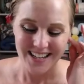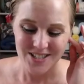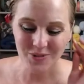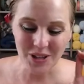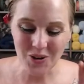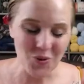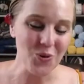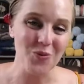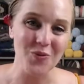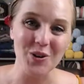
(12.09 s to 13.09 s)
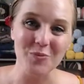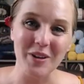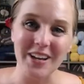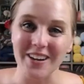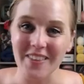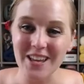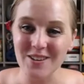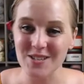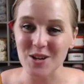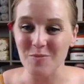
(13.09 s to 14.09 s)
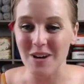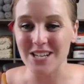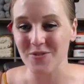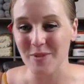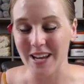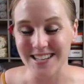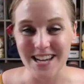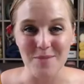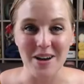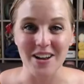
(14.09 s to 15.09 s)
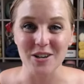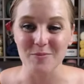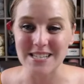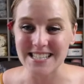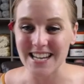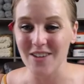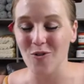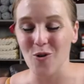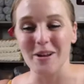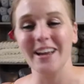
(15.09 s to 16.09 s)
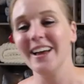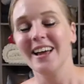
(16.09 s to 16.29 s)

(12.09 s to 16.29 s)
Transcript: It's really cool for you to be here. Thank you so much for making time out of your busy day for me,